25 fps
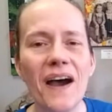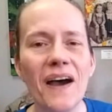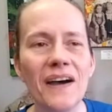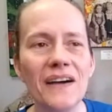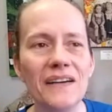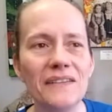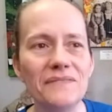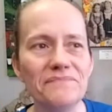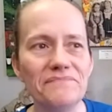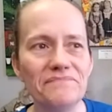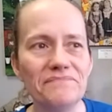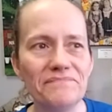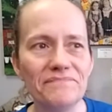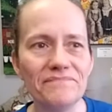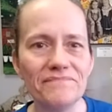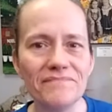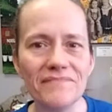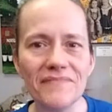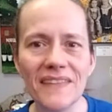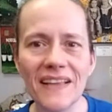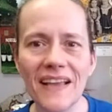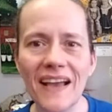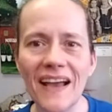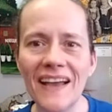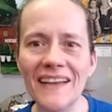um,
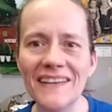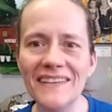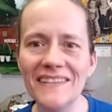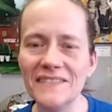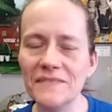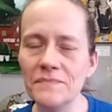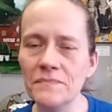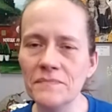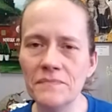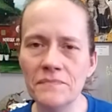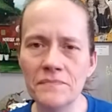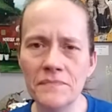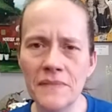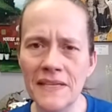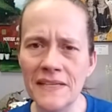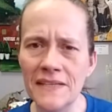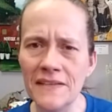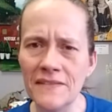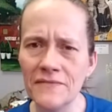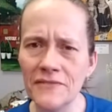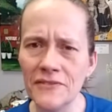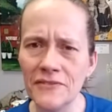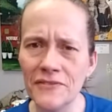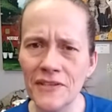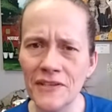I many
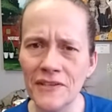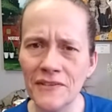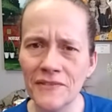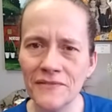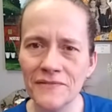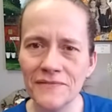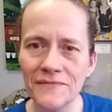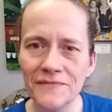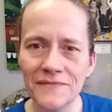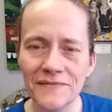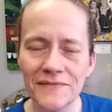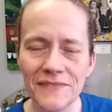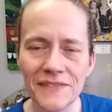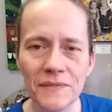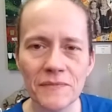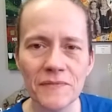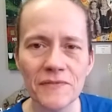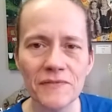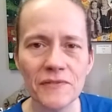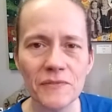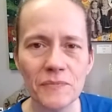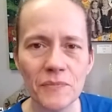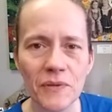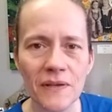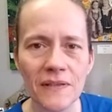of you know, some of
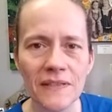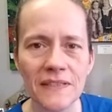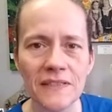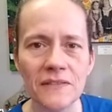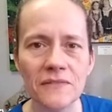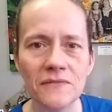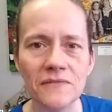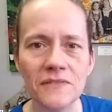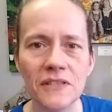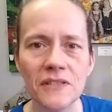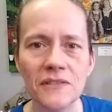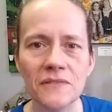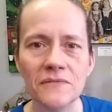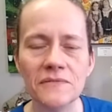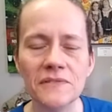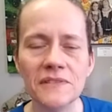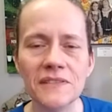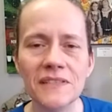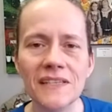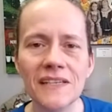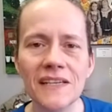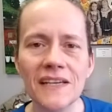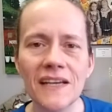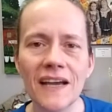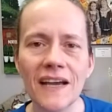you probably don't know.
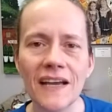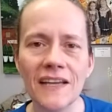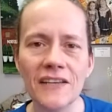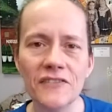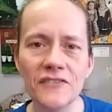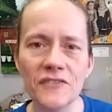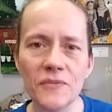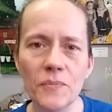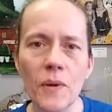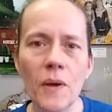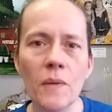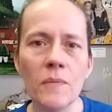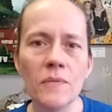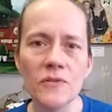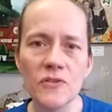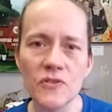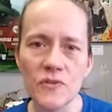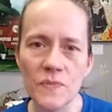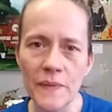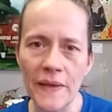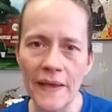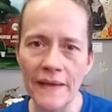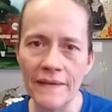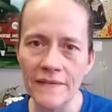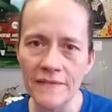I used to publish a
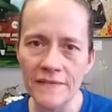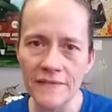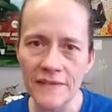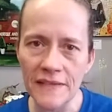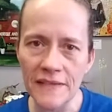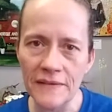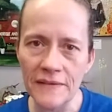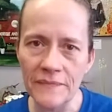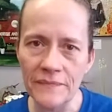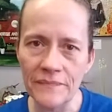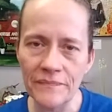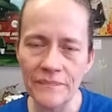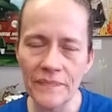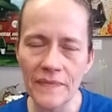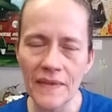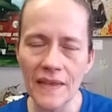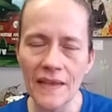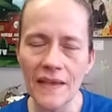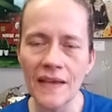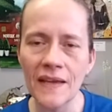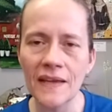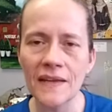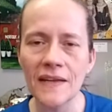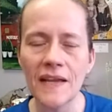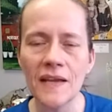magazine,
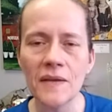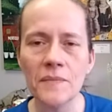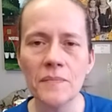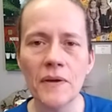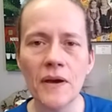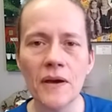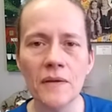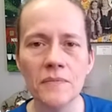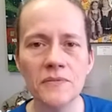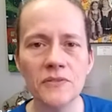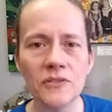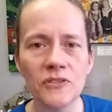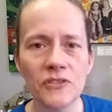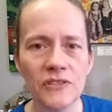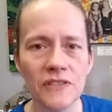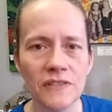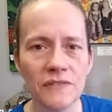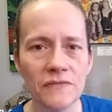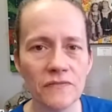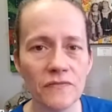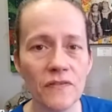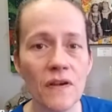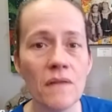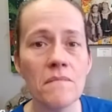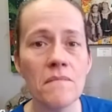and I published it
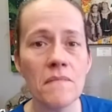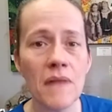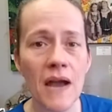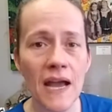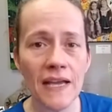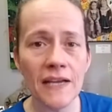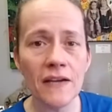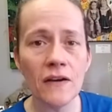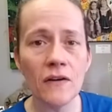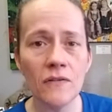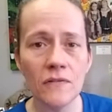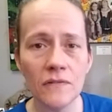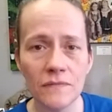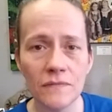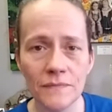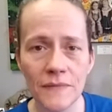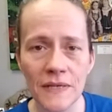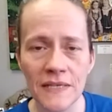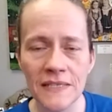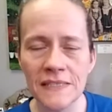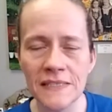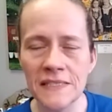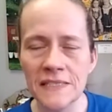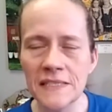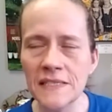from my home,
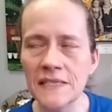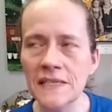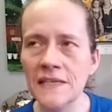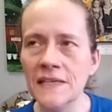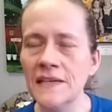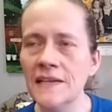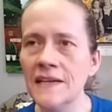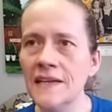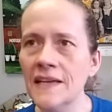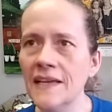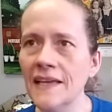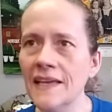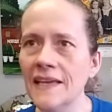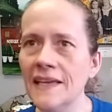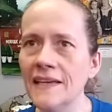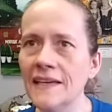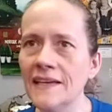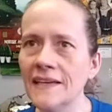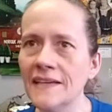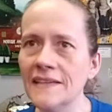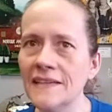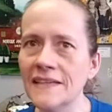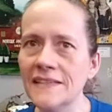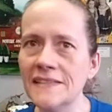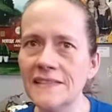
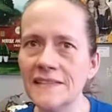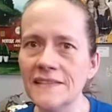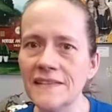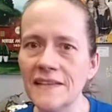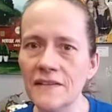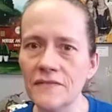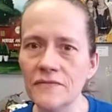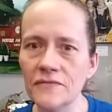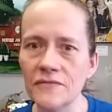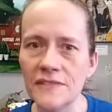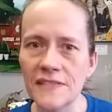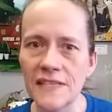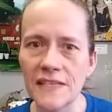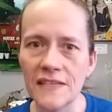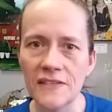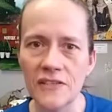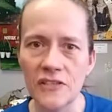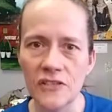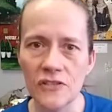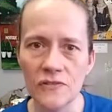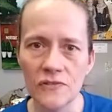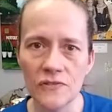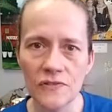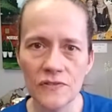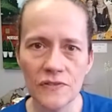and I did that for ten
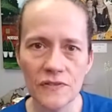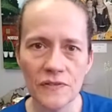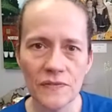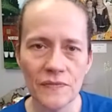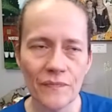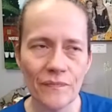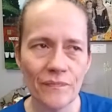years.